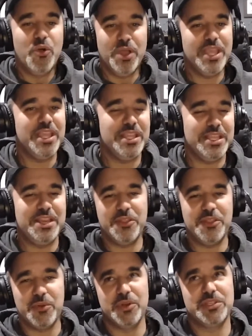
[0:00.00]
in
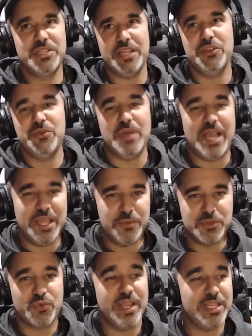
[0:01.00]
other words, yeah, you. I
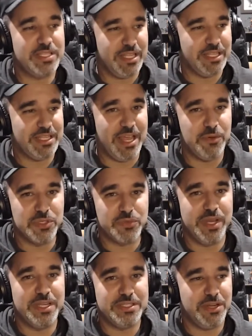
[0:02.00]
was raised like that. I was
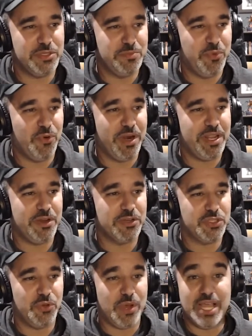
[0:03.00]
raised here. I was born here,
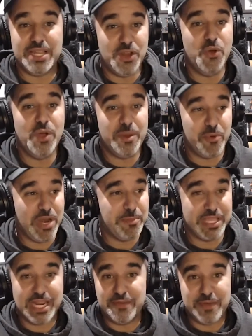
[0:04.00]
so I know
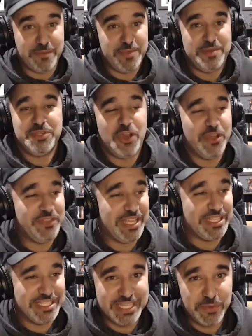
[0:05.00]
Abraham Lincoln. I've, I've been taught
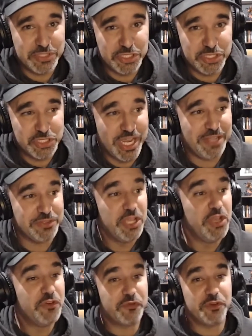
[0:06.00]
that since I was a child.
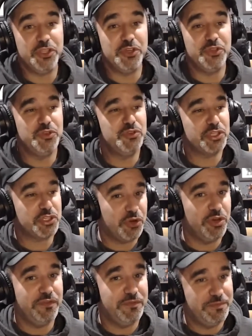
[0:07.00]
For you, you just
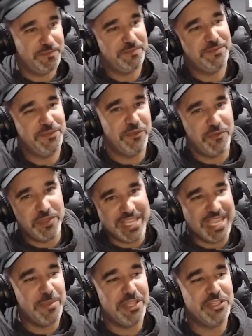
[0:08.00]
heard of the,
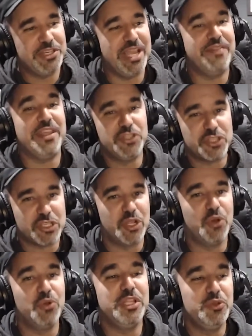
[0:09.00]
the image, and then
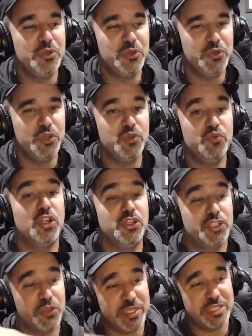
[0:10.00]
slowly you you
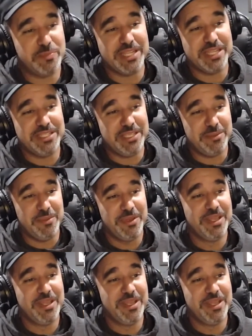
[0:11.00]
learn to respect him